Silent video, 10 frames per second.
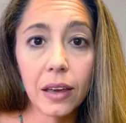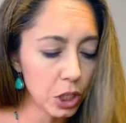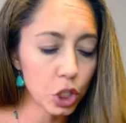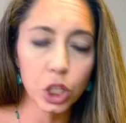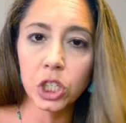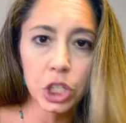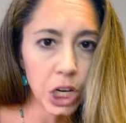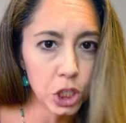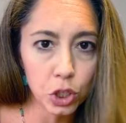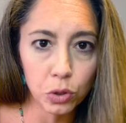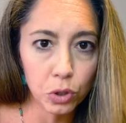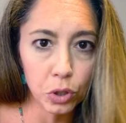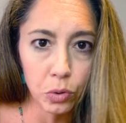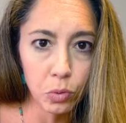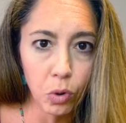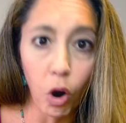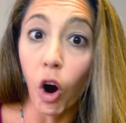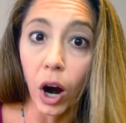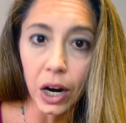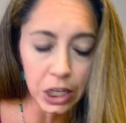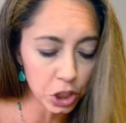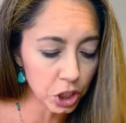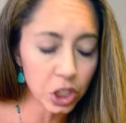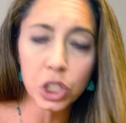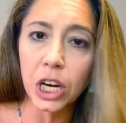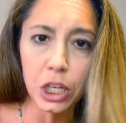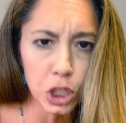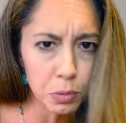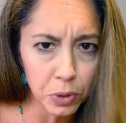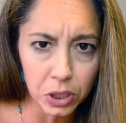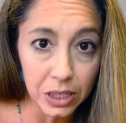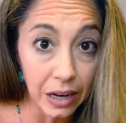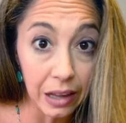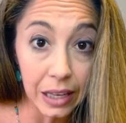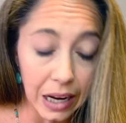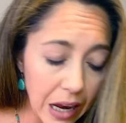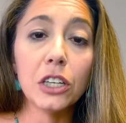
It shouldn't change who you are. It shouldn't change your personality.